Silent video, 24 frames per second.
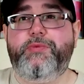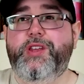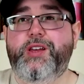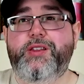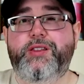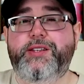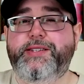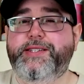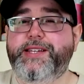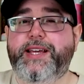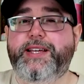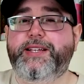
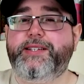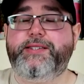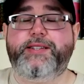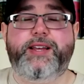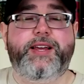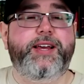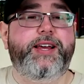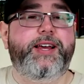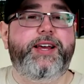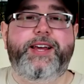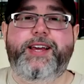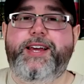The taste.
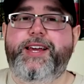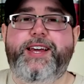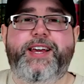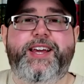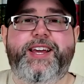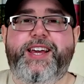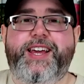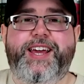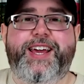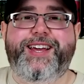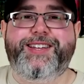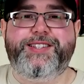
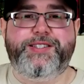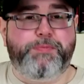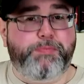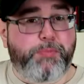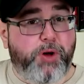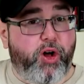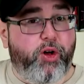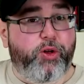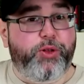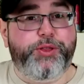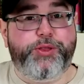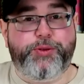It's
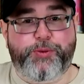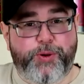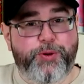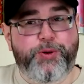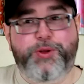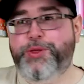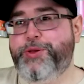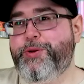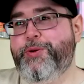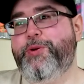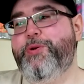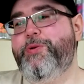malt through
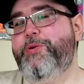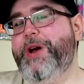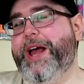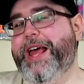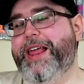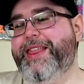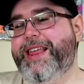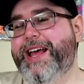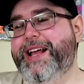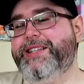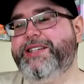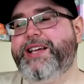and through,
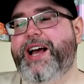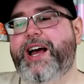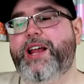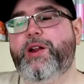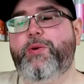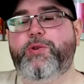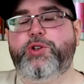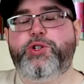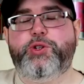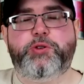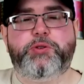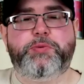and that's kind
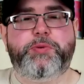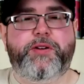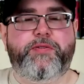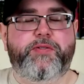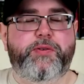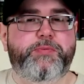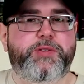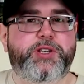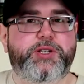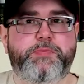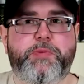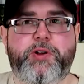of what you expect
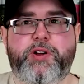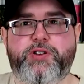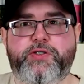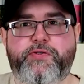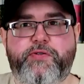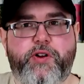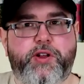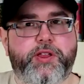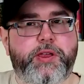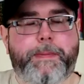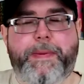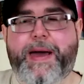from these beers.
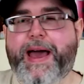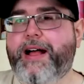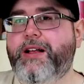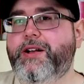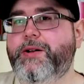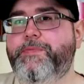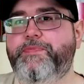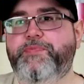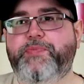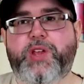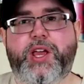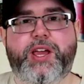From the
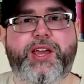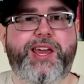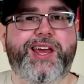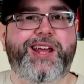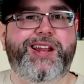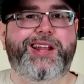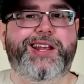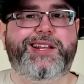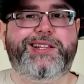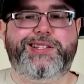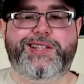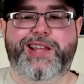palate,
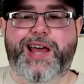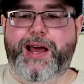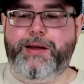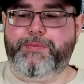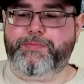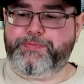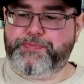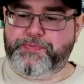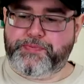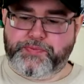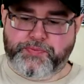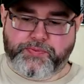again, it's
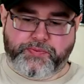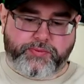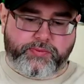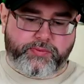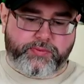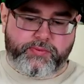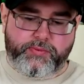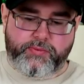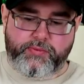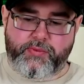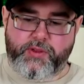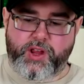that
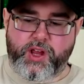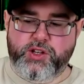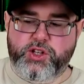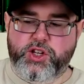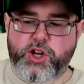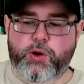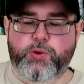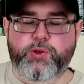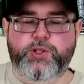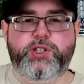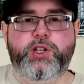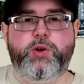
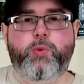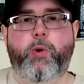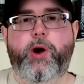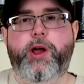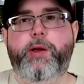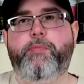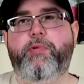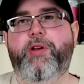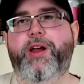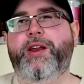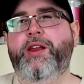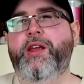toasted
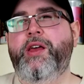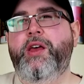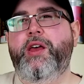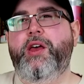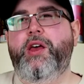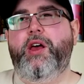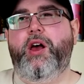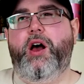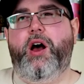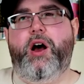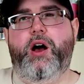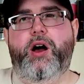white bread.
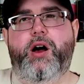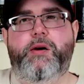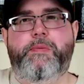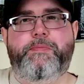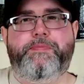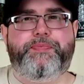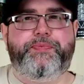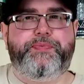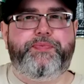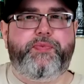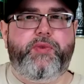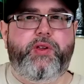
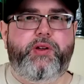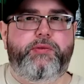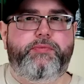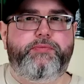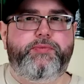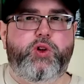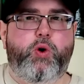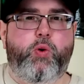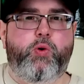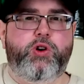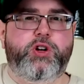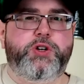Um,
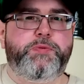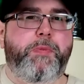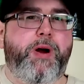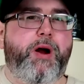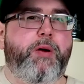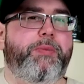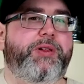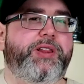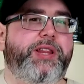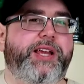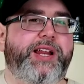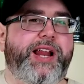orange
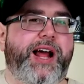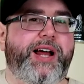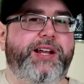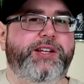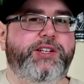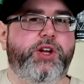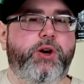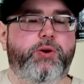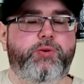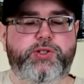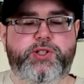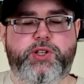marmalade on
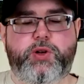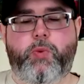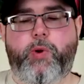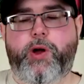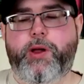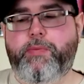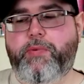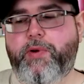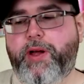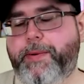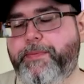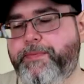toasted
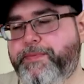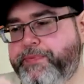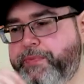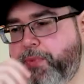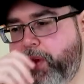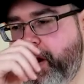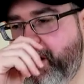white bread.